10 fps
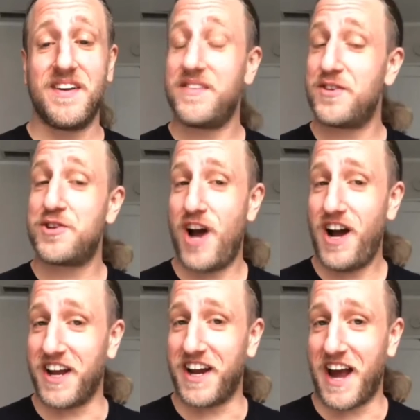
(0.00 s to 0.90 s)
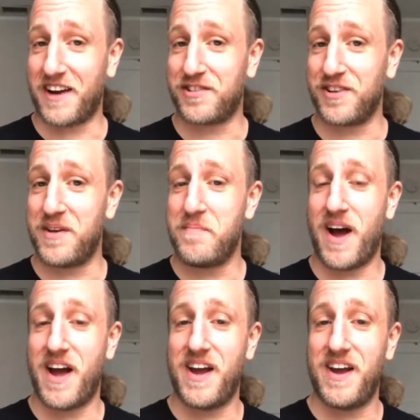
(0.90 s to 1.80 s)
Shocking, actually.
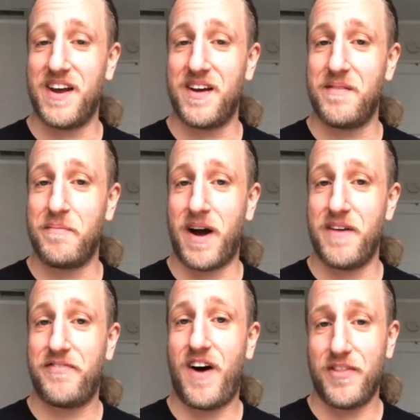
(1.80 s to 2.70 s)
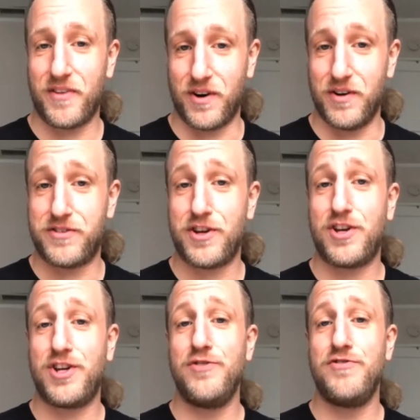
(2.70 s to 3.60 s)
My father is a
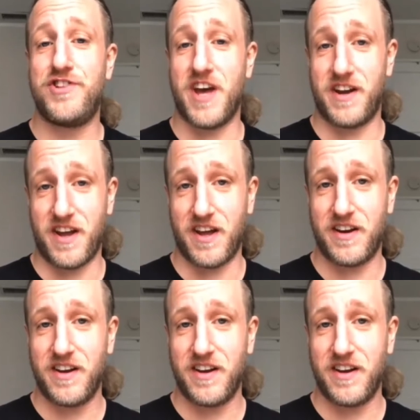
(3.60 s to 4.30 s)
huge Deadhead.